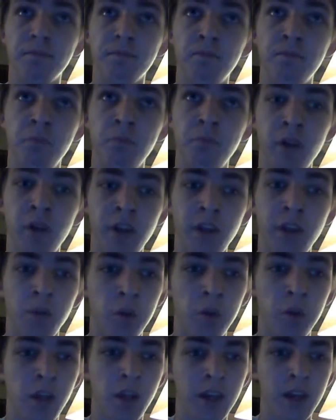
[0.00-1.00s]
Nothing
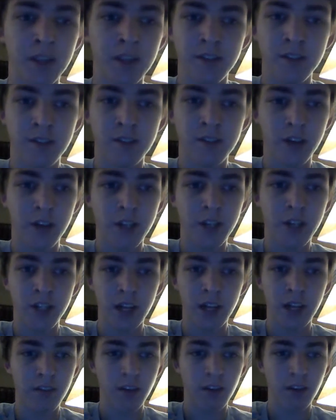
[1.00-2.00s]
really has stood a
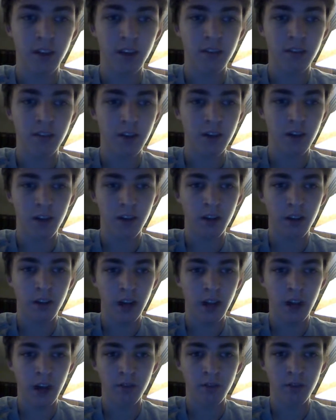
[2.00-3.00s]
chance against it
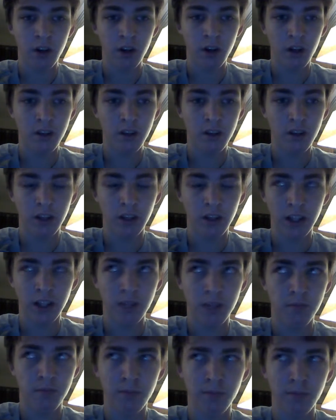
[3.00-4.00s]
that I've noticed, unless
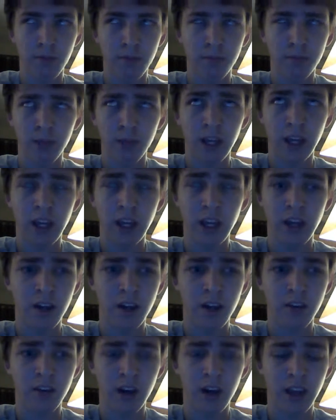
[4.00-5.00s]
I'm blanking
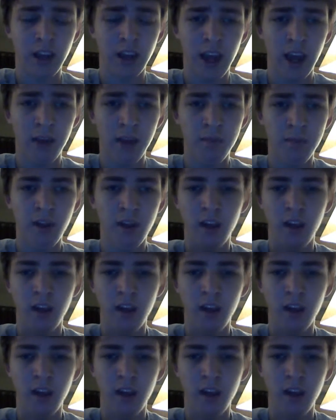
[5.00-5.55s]
on a game.